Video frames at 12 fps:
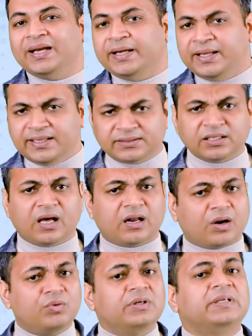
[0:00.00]
kidney is
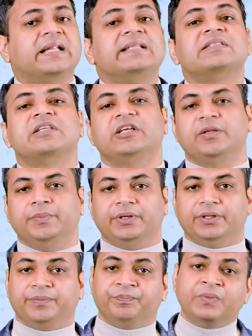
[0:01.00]
around 10 cm